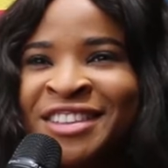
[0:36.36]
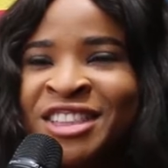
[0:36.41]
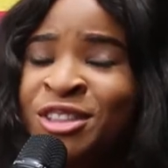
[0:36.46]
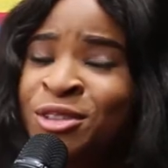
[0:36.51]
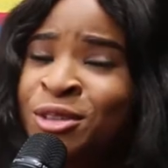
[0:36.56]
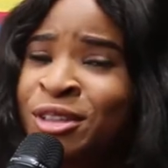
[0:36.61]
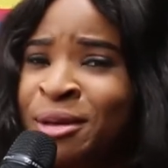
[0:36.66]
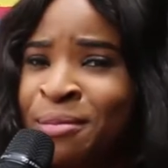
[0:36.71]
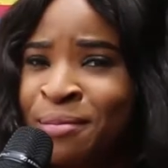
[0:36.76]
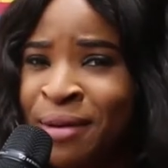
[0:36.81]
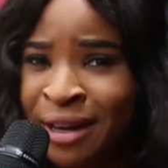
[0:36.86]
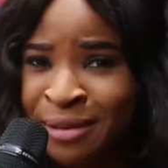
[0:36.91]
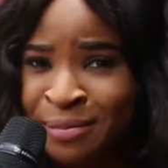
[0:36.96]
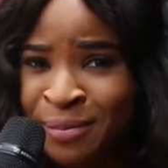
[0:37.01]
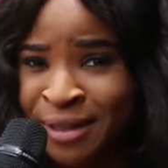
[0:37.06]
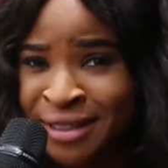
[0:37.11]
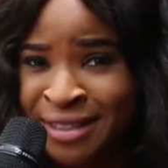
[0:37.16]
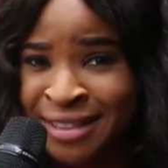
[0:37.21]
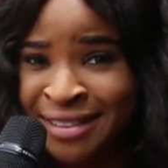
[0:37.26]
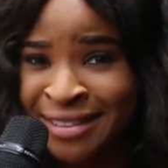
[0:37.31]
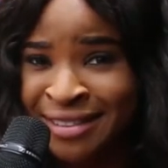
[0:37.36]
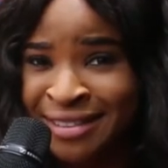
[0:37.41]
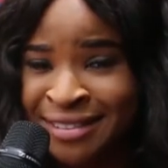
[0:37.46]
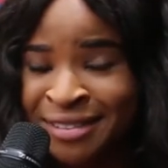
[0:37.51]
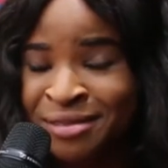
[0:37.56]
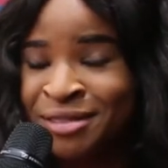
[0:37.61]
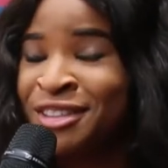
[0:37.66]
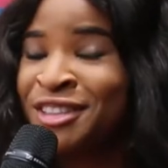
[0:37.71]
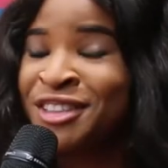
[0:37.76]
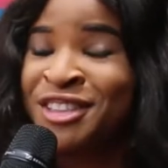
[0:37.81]
not a bad
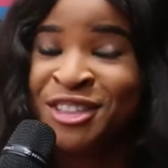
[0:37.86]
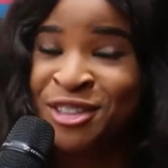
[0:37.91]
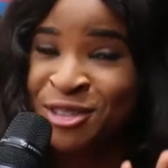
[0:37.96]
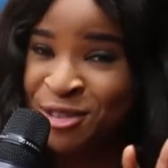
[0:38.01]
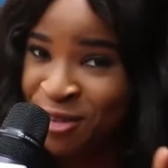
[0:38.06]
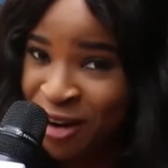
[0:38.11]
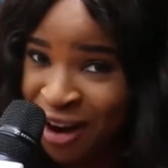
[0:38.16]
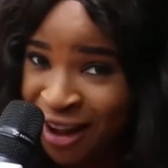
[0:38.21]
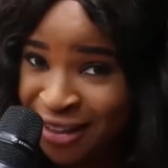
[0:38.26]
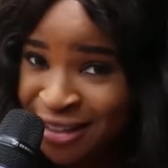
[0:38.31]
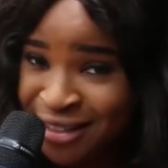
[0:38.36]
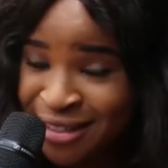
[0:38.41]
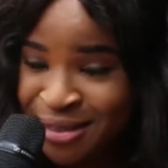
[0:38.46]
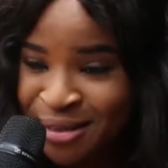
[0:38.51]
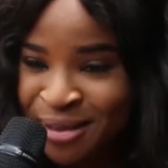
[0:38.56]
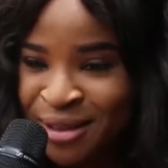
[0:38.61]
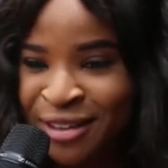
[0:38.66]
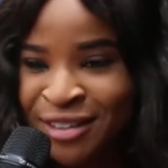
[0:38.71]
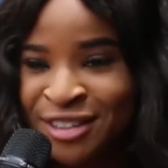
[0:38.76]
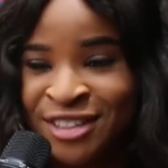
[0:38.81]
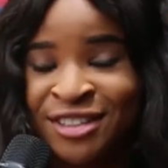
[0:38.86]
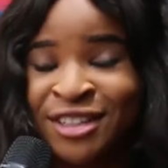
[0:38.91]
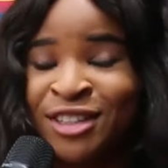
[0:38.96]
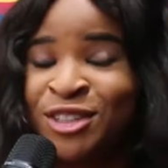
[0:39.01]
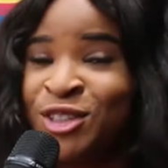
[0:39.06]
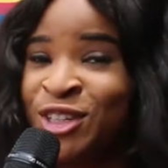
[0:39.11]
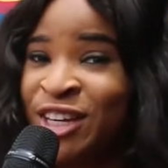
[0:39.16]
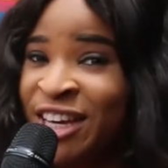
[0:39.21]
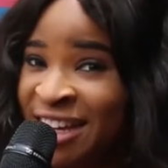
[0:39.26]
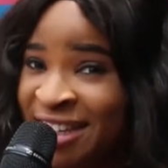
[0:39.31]
person. She's a Raz. She's
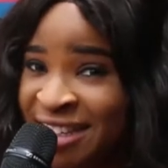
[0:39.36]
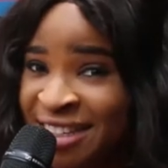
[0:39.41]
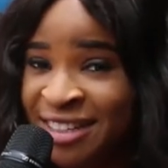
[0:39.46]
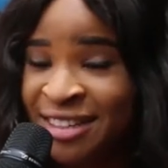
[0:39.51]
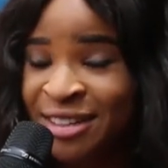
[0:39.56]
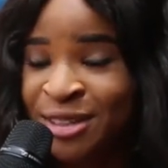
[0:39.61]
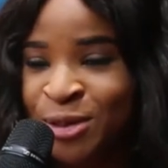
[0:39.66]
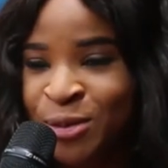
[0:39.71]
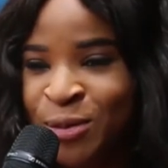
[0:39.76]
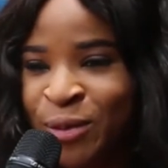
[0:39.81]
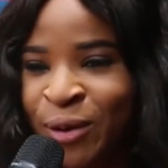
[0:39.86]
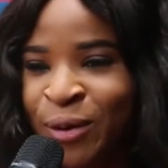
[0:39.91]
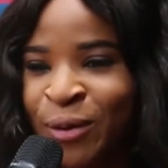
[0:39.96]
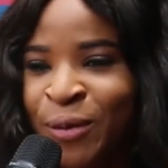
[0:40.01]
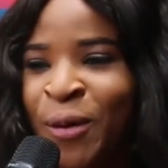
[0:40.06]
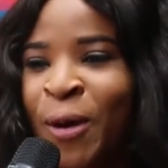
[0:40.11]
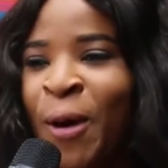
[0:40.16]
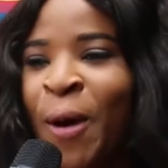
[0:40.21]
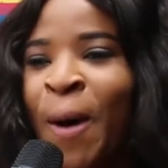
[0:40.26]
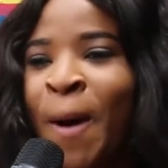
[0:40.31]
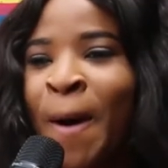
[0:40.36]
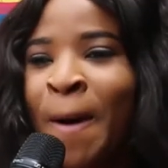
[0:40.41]
educated as well.